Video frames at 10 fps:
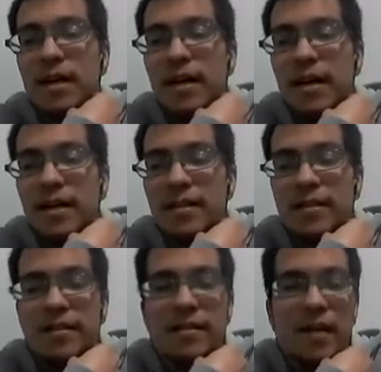
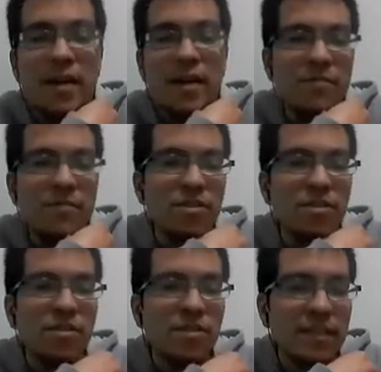And I'm just
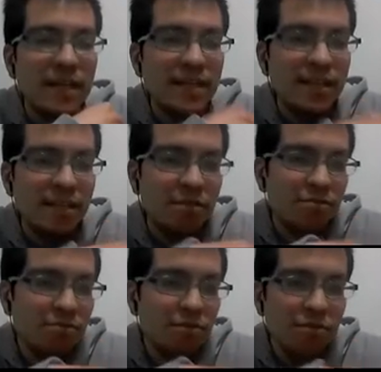starting
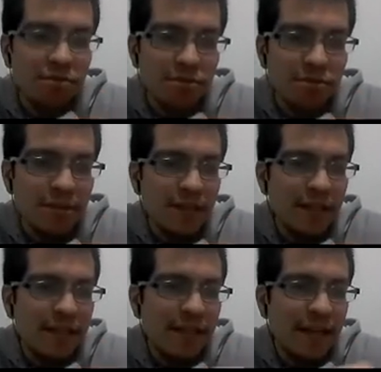to use
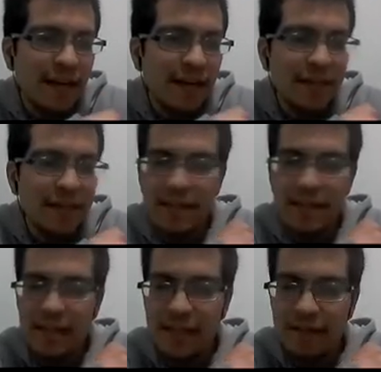the ALeRCE
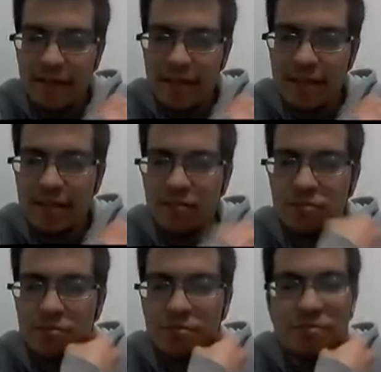database
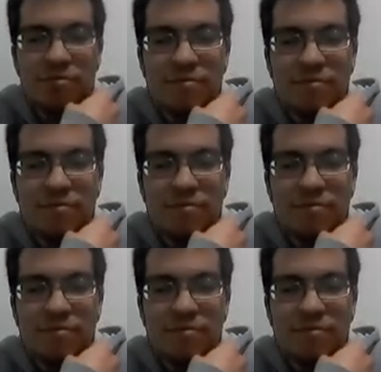to